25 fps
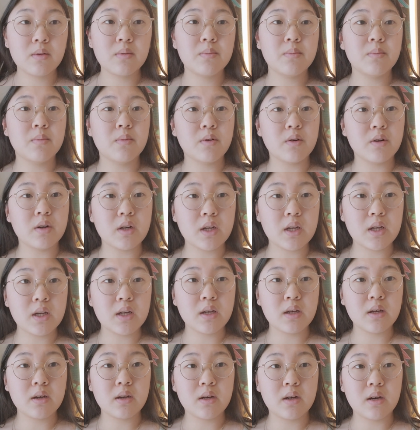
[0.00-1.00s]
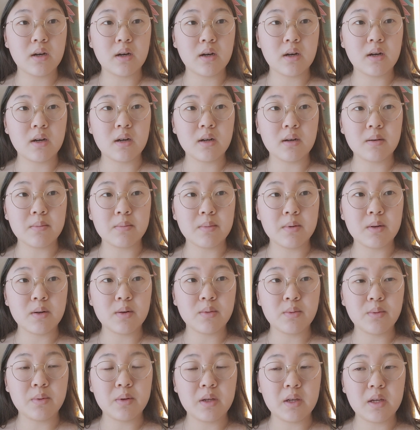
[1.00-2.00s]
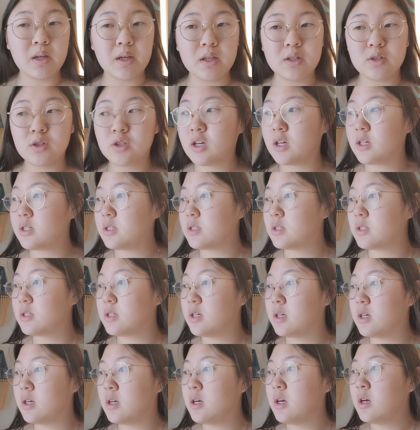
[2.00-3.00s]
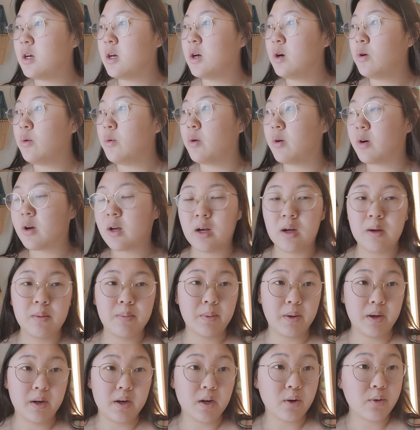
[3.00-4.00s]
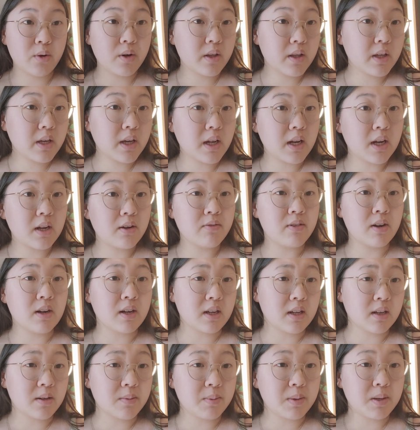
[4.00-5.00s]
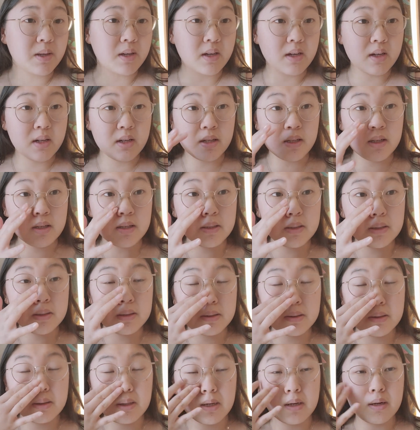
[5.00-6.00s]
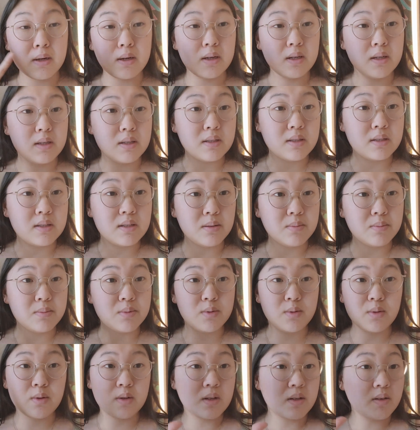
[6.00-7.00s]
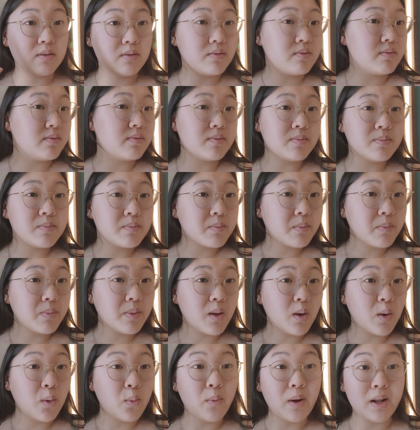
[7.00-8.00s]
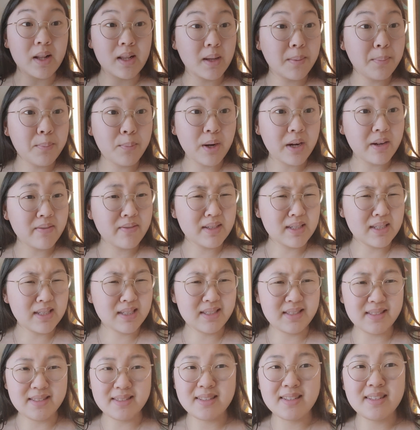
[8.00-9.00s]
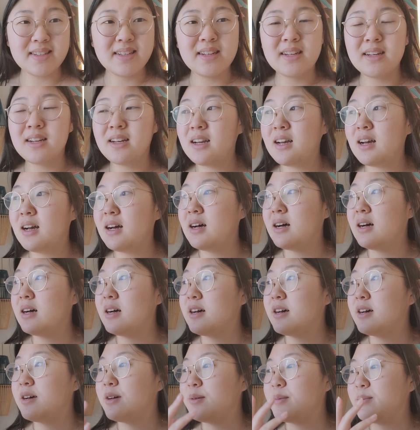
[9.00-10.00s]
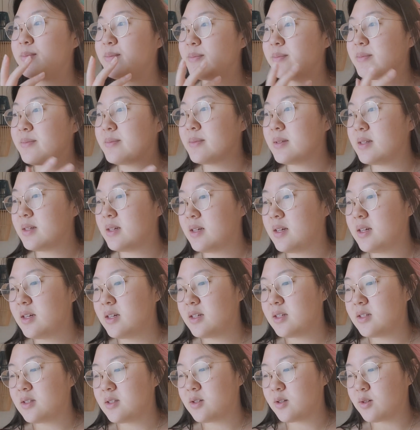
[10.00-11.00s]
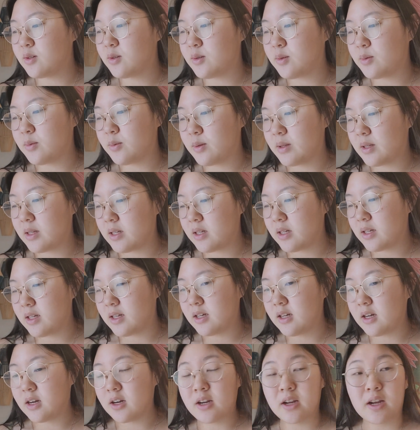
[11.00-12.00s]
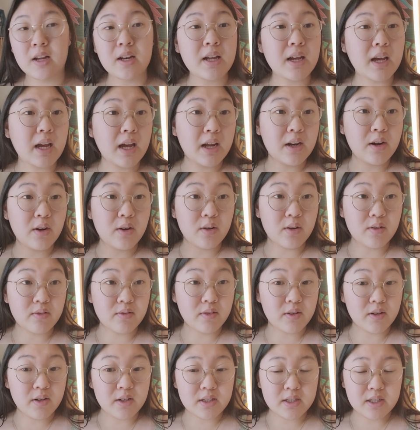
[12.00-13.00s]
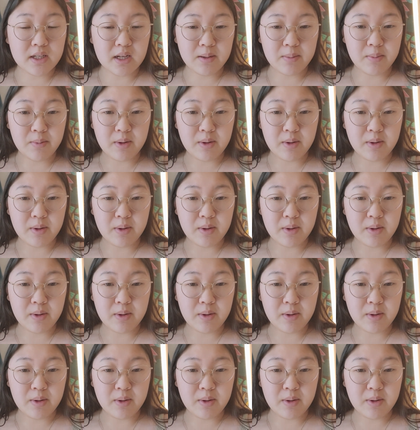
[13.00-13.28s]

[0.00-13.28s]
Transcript: Morning. Um, we just woke up and are quickly getting ready because there is some sort of welcome breakfast. Um, so we are gonna head over to get